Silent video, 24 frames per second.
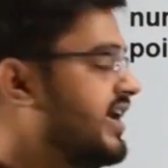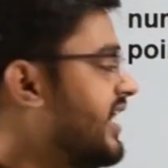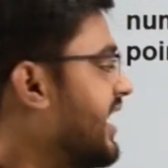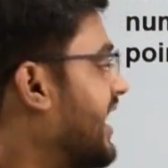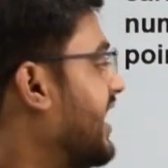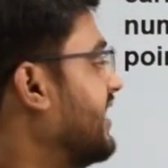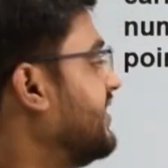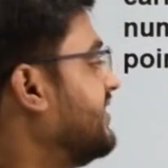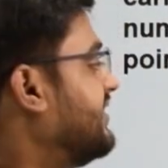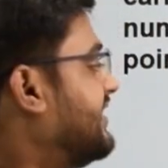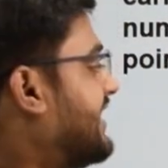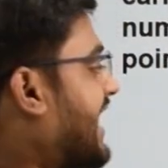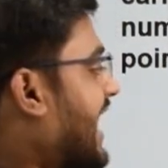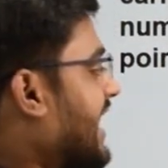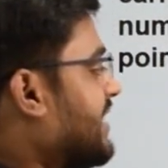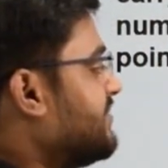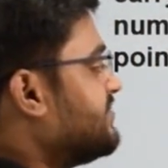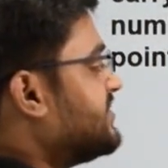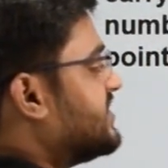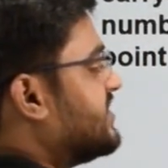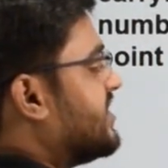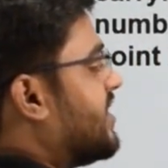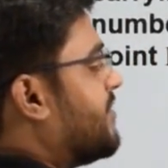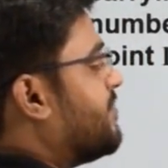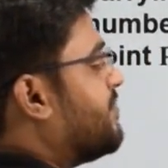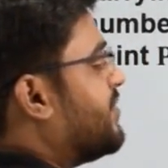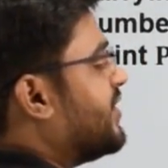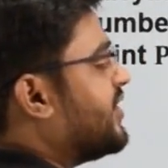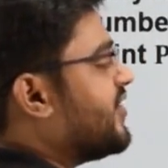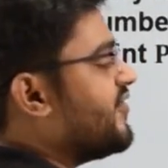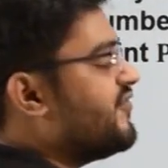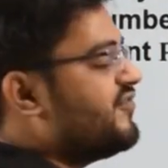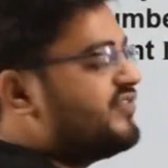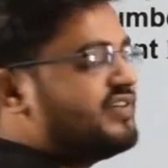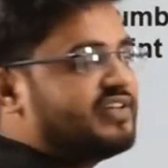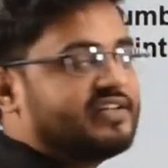And times number
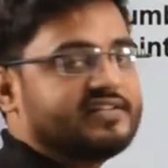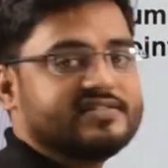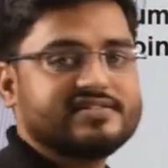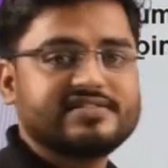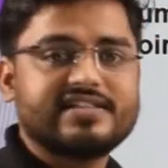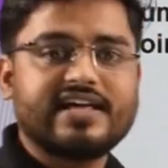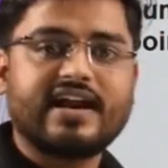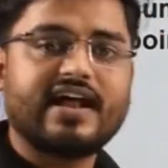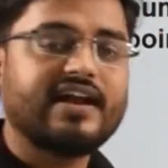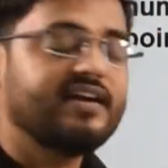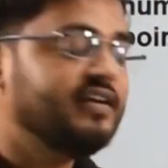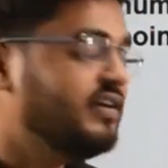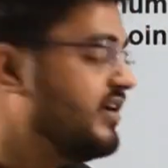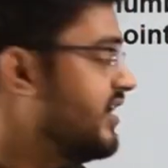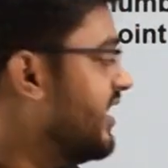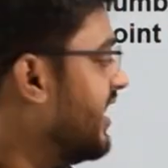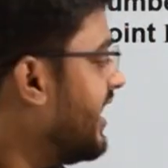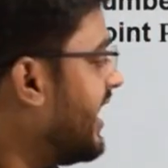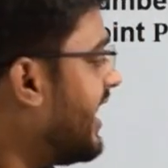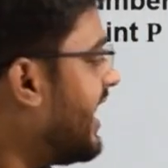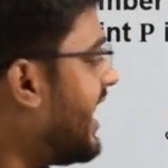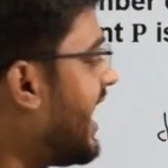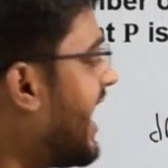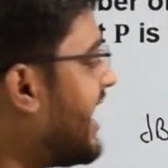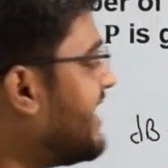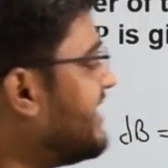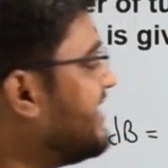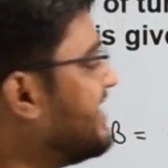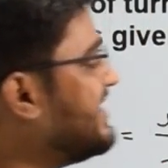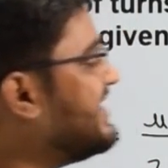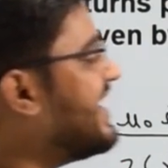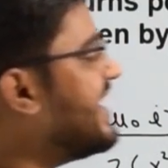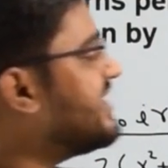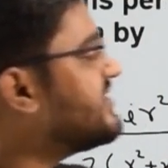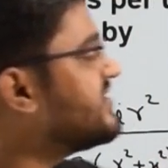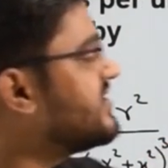of turns. There are n
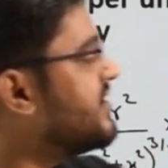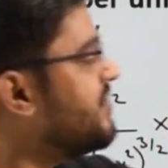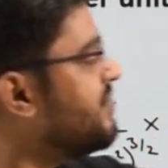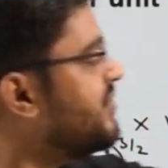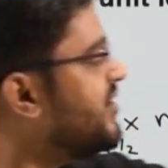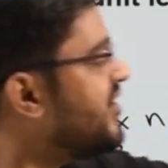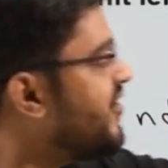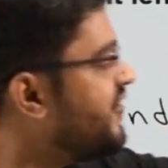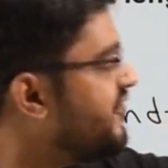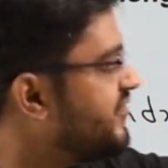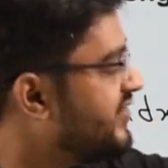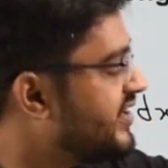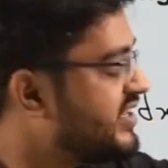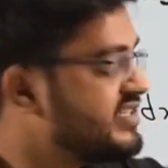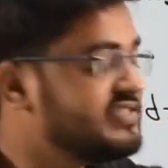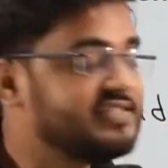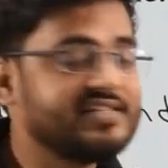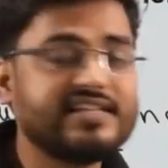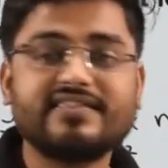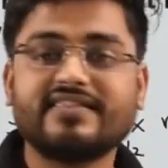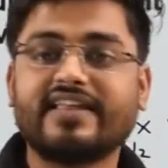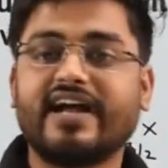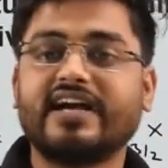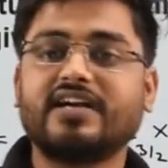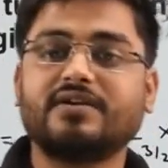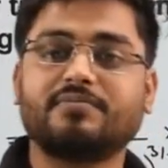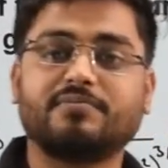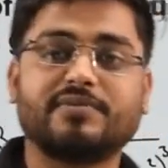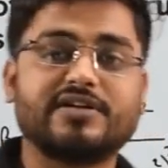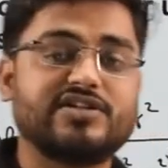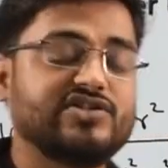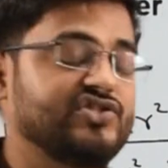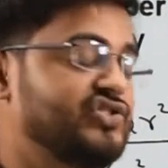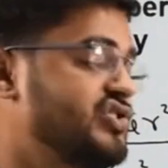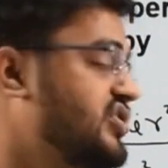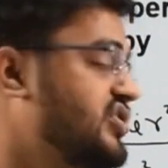dx number of turns in that bunch.